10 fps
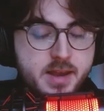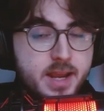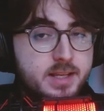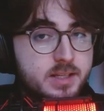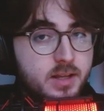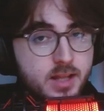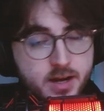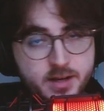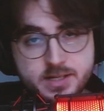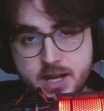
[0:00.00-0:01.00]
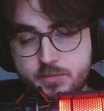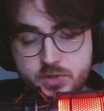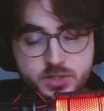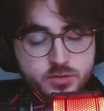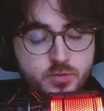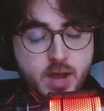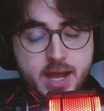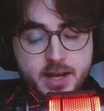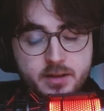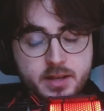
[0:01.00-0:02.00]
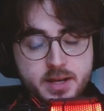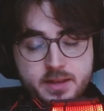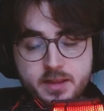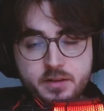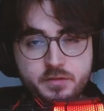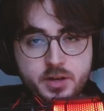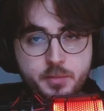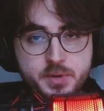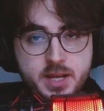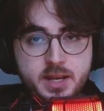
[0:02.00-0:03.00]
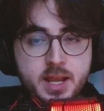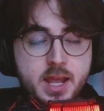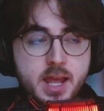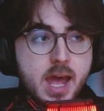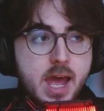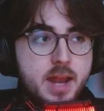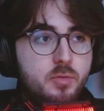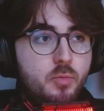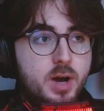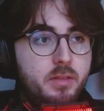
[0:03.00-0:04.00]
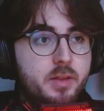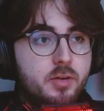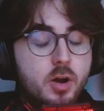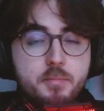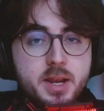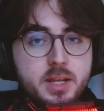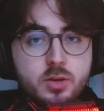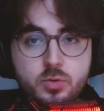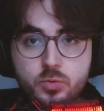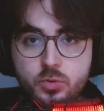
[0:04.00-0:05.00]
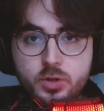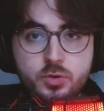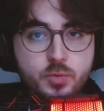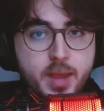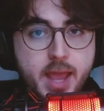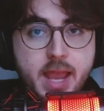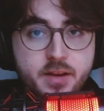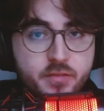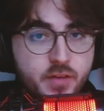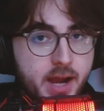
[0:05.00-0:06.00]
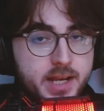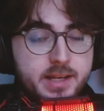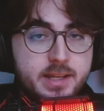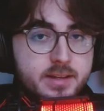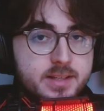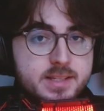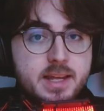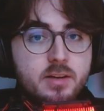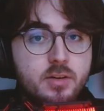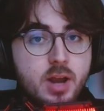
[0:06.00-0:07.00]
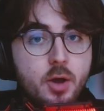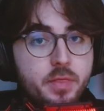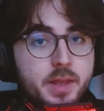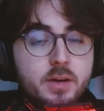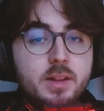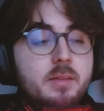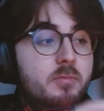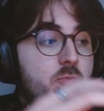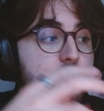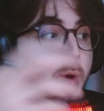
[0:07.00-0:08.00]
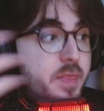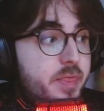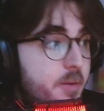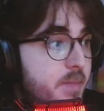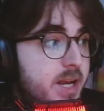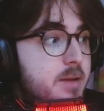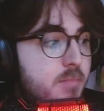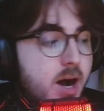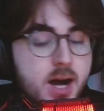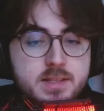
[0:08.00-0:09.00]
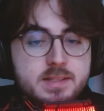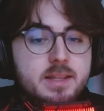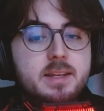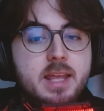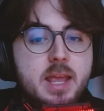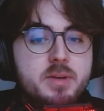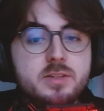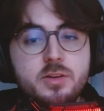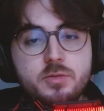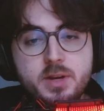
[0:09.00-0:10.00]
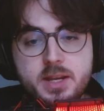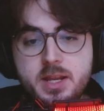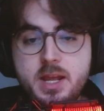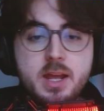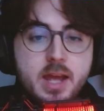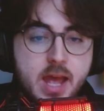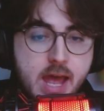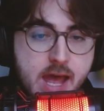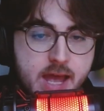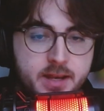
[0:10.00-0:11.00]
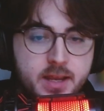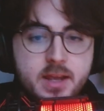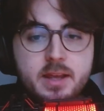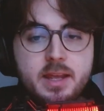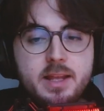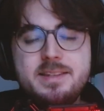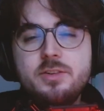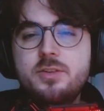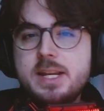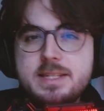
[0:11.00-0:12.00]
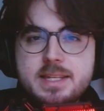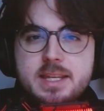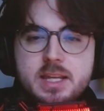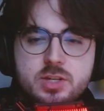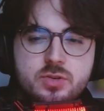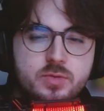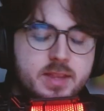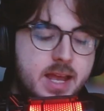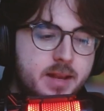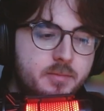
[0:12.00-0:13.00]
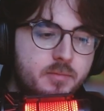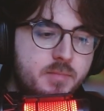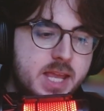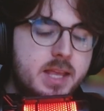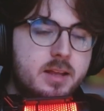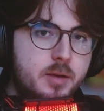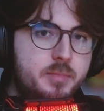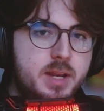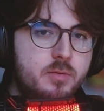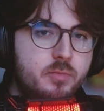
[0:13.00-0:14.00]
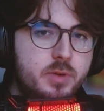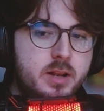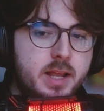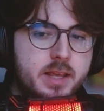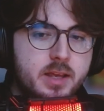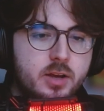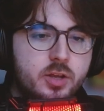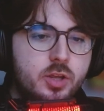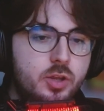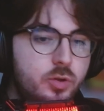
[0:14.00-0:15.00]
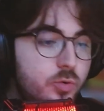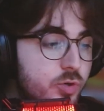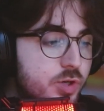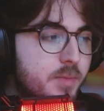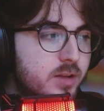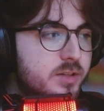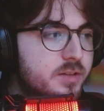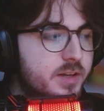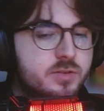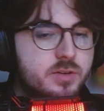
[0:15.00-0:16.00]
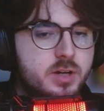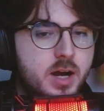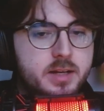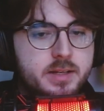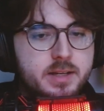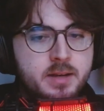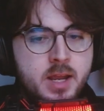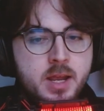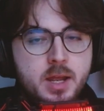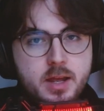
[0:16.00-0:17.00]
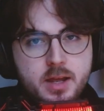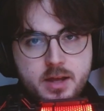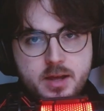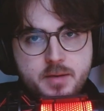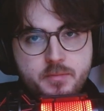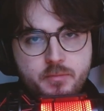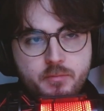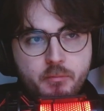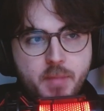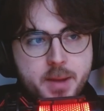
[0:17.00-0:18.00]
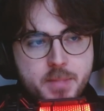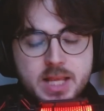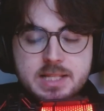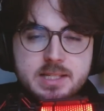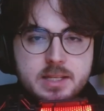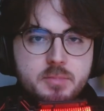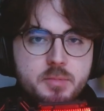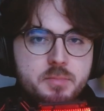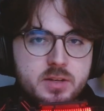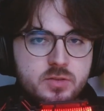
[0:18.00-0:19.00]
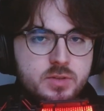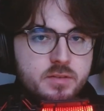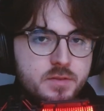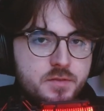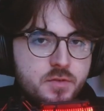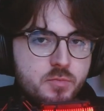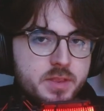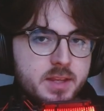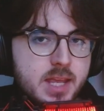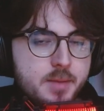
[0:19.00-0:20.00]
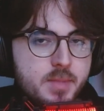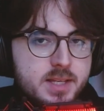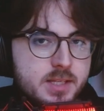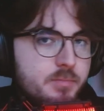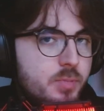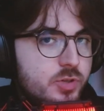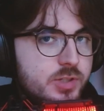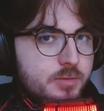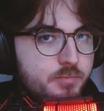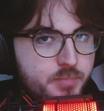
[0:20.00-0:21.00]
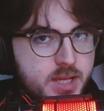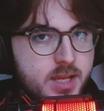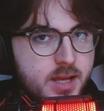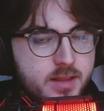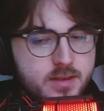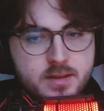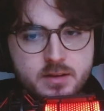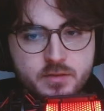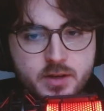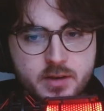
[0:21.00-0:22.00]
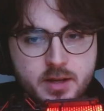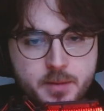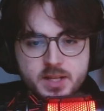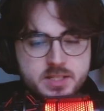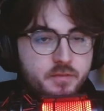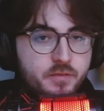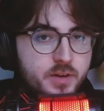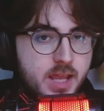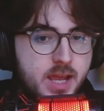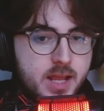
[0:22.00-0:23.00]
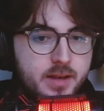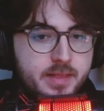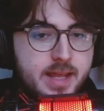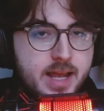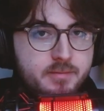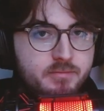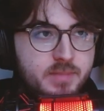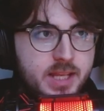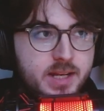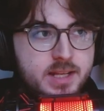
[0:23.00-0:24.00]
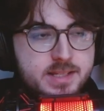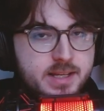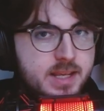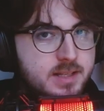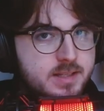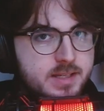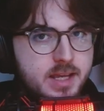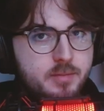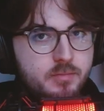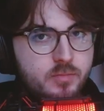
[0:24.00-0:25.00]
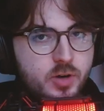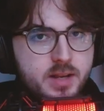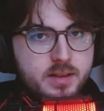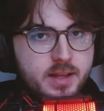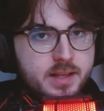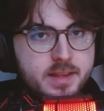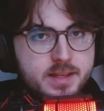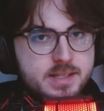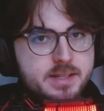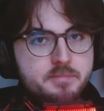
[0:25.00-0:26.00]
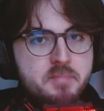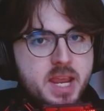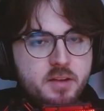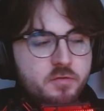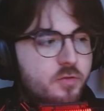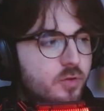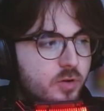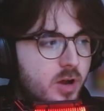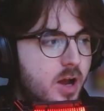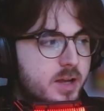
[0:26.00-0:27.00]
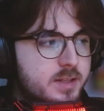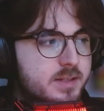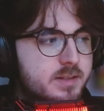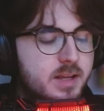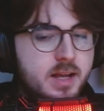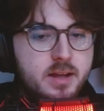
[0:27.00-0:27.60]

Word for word: It takes a lot of time to add anything of an update, and while there are many cool creative ideas that are out there with the many mods that the game has already had, it still creates the issue that making an update with like a huge amounts of extra content um, might make it seem a bit too different from what the game is supposed to be at the end of the day. Let's not forget that it is a kids game, right? Like this isn't made for us.